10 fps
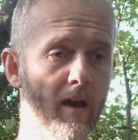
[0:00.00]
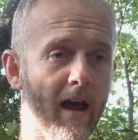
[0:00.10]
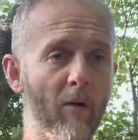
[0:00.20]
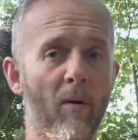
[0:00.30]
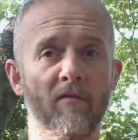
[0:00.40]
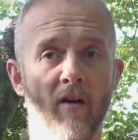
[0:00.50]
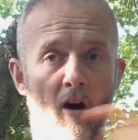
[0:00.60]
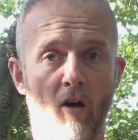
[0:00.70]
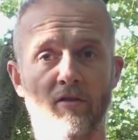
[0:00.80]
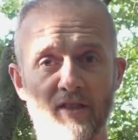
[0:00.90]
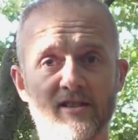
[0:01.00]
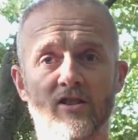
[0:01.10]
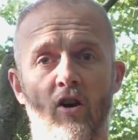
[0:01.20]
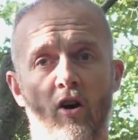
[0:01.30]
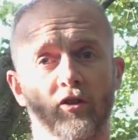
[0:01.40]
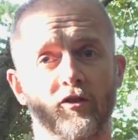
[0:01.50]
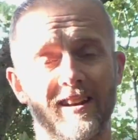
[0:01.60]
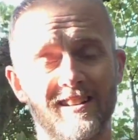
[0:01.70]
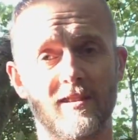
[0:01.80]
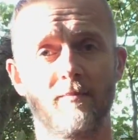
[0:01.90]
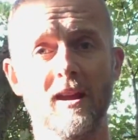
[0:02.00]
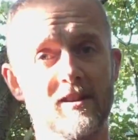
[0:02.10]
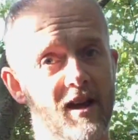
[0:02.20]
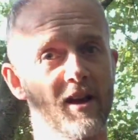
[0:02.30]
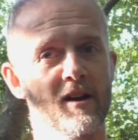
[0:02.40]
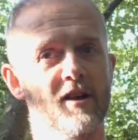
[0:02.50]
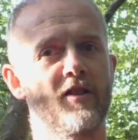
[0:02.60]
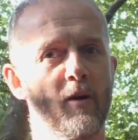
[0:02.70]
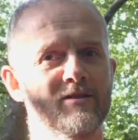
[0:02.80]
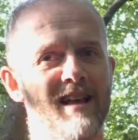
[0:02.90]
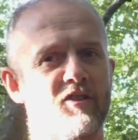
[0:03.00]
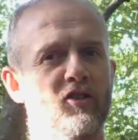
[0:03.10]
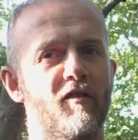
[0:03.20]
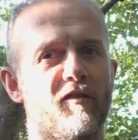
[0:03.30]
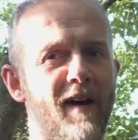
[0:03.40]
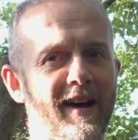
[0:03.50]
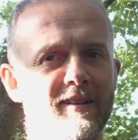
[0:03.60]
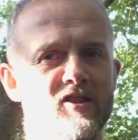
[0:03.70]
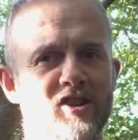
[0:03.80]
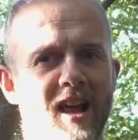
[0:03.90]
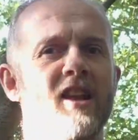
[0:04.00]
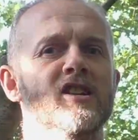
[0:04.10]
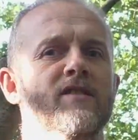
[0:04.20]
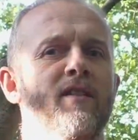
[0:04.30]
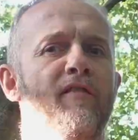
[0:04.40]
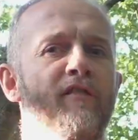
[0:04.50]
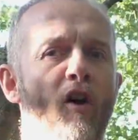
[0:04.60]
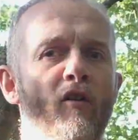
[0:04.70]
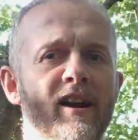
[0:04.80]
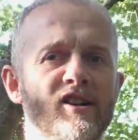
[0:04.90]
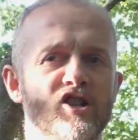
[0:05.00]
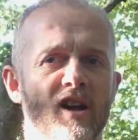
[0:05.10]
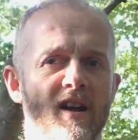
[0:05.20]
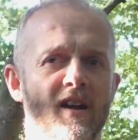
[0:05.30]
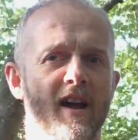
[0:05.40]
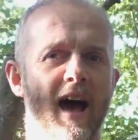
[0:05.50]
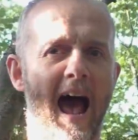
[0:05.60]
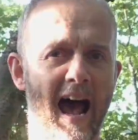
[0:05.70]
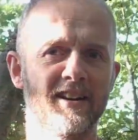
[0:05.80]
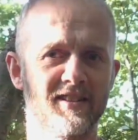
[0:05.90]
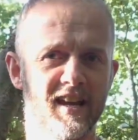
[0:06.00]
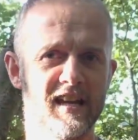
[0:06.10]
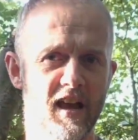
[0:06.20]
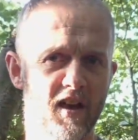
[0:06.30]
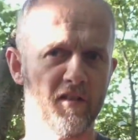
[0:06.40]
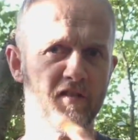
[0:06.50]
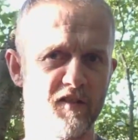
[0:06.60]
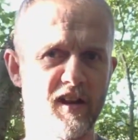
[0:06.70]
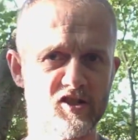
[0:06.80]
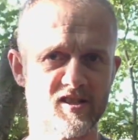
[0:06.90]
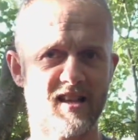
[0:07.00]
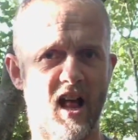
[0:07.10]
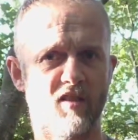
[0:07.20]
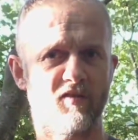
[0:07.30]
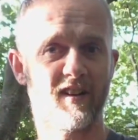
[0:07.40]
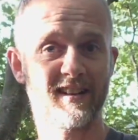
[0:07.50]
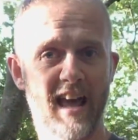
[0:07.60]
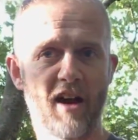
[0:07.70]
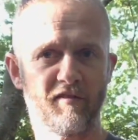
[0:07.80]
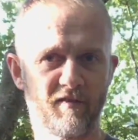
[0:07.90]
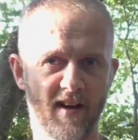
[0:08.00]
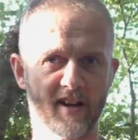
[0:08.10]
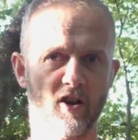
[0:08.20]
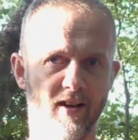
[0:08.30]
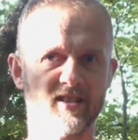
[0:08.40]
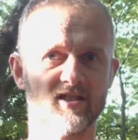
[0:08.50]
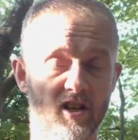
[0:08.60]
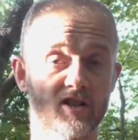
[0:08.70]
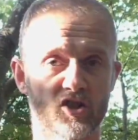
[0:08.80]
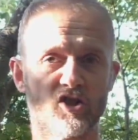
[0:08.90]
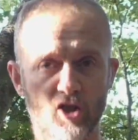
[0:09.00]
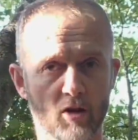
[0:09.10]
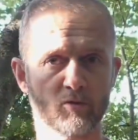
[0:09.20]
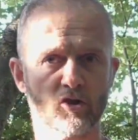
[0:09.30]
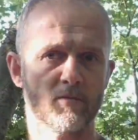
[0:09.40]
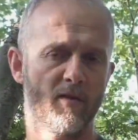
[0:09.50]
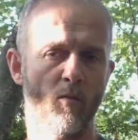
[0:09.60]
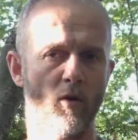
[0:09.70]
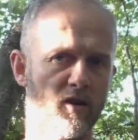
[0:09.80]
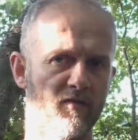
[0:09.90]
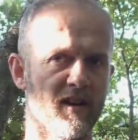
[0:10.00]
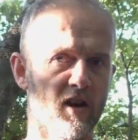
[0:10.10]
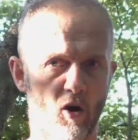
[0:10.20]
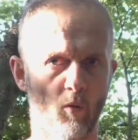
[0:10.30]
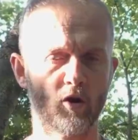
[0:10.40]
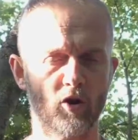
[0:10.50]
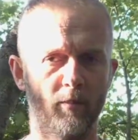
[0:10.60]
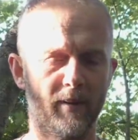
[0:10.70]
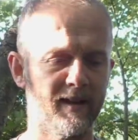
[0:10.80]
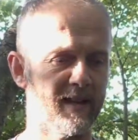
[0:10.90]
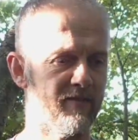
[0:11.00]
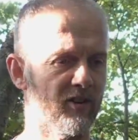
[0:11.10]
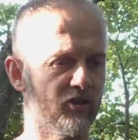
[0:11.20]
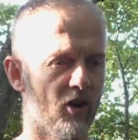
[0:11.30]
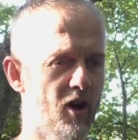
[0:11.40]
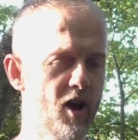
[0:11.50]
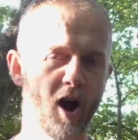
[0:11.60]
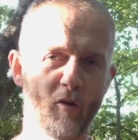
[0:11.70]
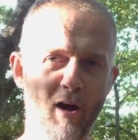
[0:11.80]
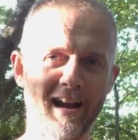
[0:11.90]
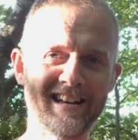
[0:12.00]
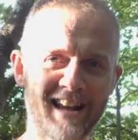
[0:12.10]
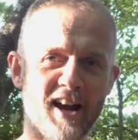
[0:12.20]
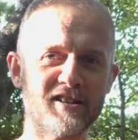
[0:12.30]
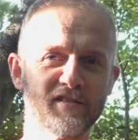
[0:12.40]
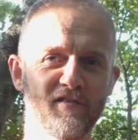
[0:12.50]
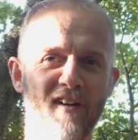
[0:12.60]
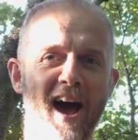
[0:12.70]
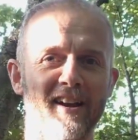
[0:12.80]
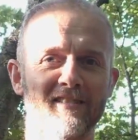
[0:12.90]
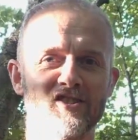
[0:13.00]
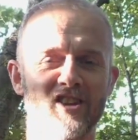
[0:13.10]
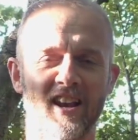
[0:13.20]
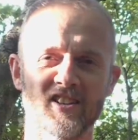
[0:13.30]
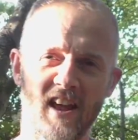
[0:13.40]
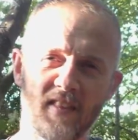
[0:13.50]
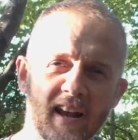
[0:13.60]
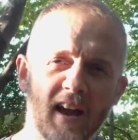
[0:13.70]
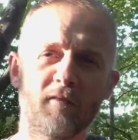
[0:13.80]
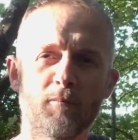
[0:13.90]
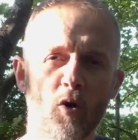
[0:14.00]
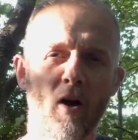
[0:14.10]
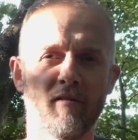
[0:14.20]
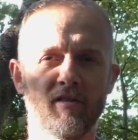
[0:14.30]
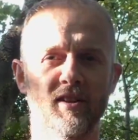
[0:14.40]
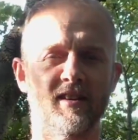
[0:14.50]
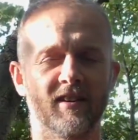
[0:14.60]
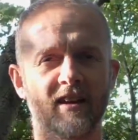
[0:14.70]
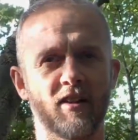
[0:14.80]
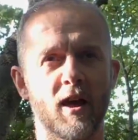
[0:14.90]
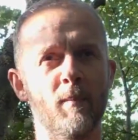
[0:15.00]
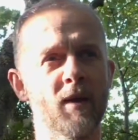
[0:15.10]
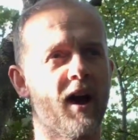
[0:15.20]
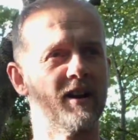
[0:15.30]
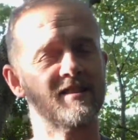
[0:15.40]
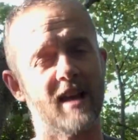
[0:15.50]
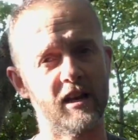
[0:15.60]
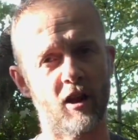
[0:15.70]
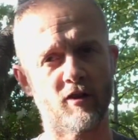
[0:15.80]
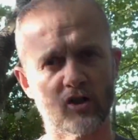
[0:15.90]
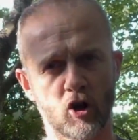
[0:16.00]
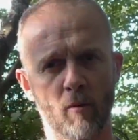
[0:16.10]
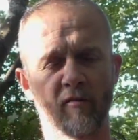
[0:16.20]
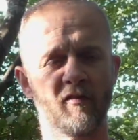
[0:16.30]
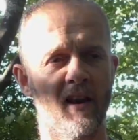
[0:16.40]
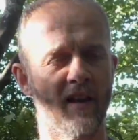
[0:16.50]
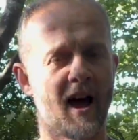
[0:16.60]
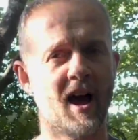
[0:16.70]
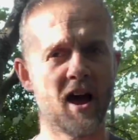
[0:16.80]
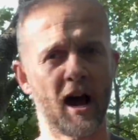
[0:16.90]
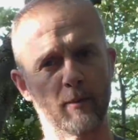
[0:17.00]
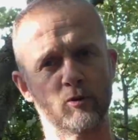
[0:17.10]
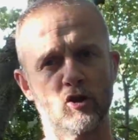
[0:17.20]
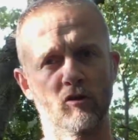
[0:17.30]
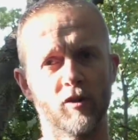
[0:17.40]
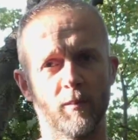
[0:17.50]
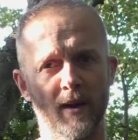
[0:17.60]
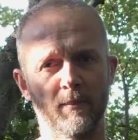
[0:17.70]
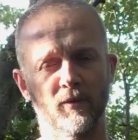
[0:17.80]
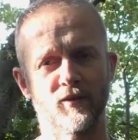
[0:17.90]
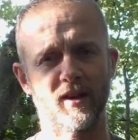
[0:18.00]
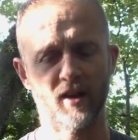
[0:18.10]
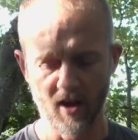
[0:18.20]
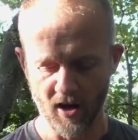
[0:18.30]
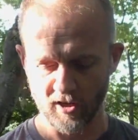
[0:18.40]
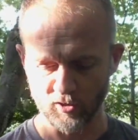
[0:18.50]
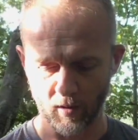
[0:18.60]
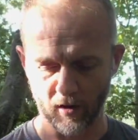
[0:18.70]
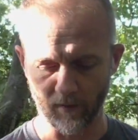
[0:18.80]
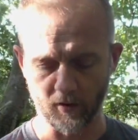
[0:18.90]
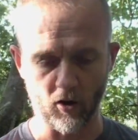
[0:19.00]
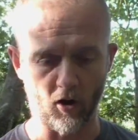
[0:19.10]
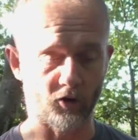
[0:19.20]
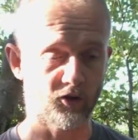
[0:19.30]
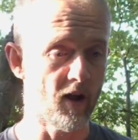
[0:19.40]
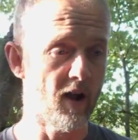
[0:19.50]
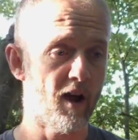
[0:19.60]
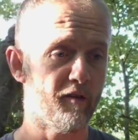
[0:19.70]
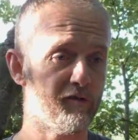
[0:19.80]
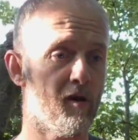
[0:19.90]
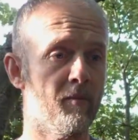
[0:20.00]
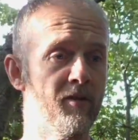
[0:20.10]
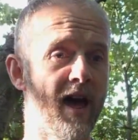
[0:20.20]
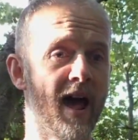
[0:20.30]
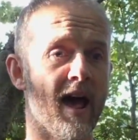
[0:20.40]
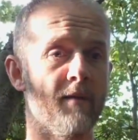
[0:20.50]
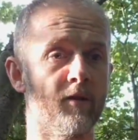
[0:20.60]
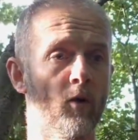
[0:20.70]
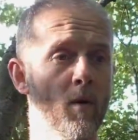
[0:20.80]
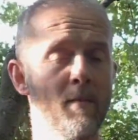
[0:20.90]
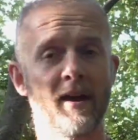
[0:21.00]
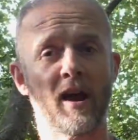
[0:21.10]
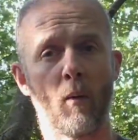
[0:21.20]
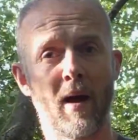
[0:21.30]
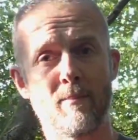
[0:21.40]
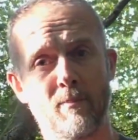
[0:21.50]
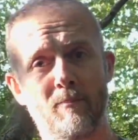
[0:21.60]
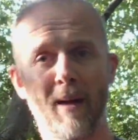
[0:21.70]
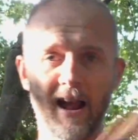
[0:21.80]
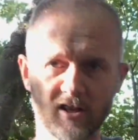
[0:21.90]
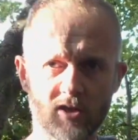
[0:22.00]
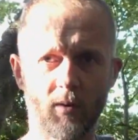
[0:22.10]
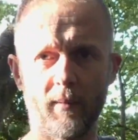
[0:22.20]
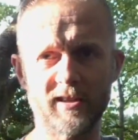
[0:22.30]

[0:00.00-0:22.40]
However, on this course, the intermediate, there was that sort of final challenge of a forage, ID, feed yourself, get a fire going to consume some of what you've eaten or what you're being given. So a really nice final challenge there that kind of brought everything together. And I certainly know that Tom felt that and I'm sure other people did as well on the course. From there, we made our way back to where